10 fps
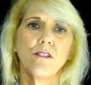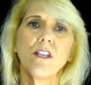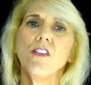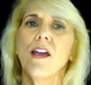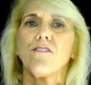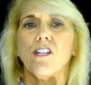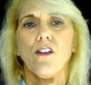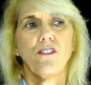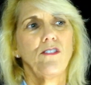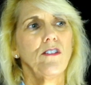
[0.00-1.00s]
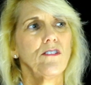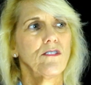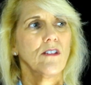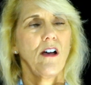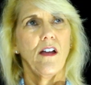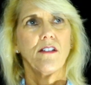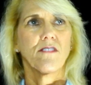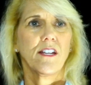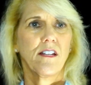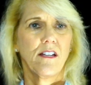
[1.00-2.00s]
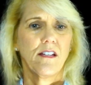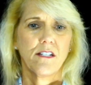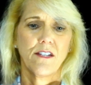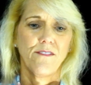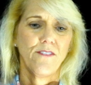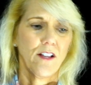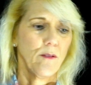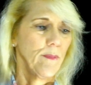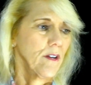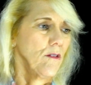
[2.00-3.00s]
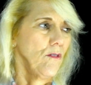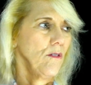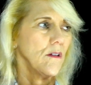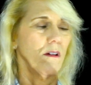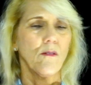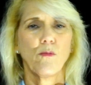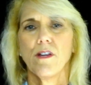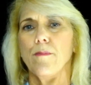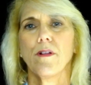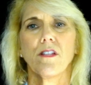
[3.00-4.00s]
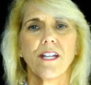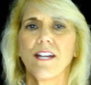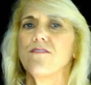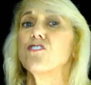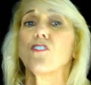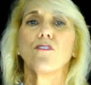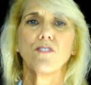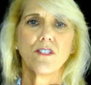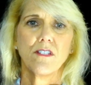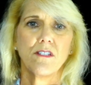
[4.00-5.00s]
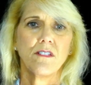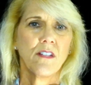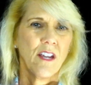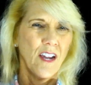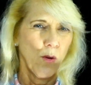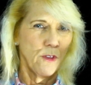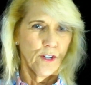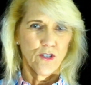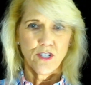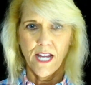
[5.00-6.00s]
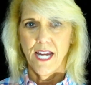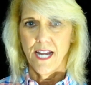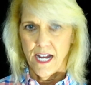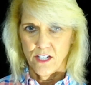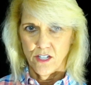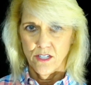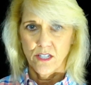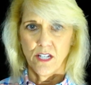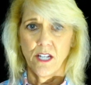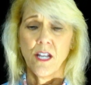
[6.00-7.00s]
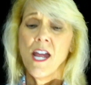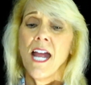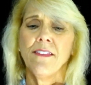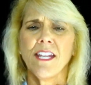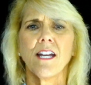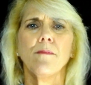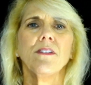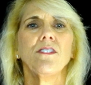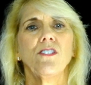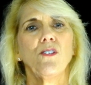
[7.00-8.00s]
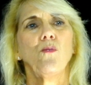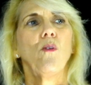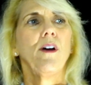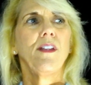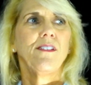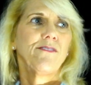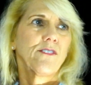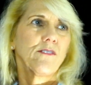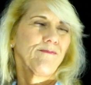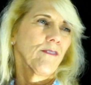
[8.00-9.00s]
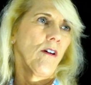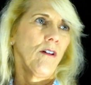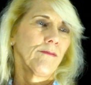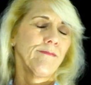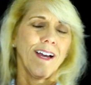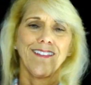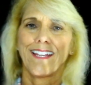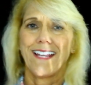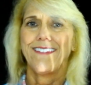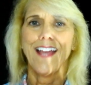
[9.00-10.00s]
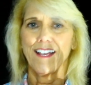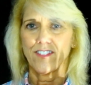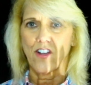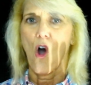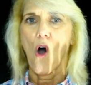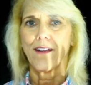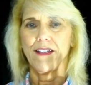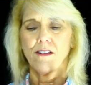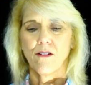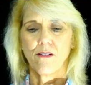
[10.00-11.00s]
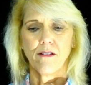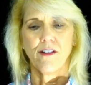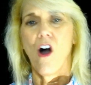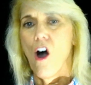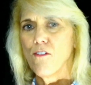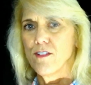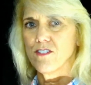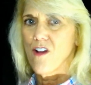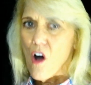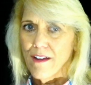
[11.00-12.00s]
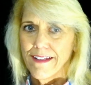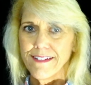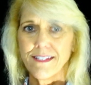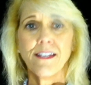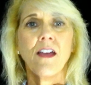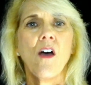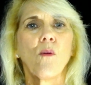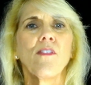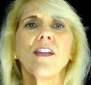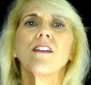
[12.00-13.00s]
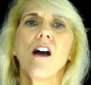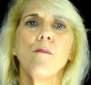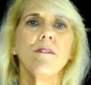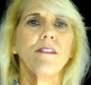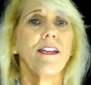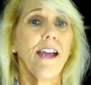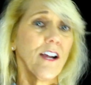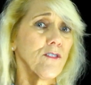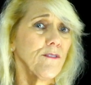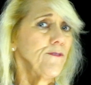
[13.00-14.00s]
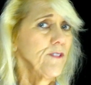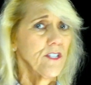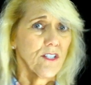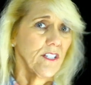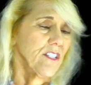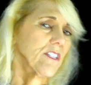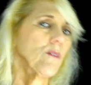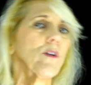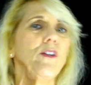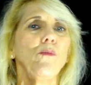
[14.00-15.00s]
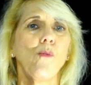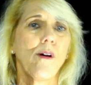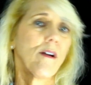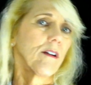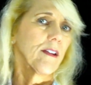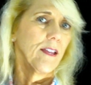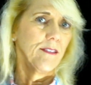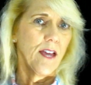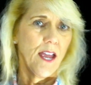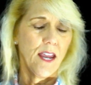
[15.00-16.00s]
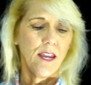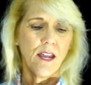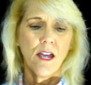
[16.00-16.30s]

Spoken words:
you have to go to this, it's like a developmental rehabilitative services with your state agency. And they come and do what is called like a desk audit or an office audit, where they come and they actually physically see where you work, and they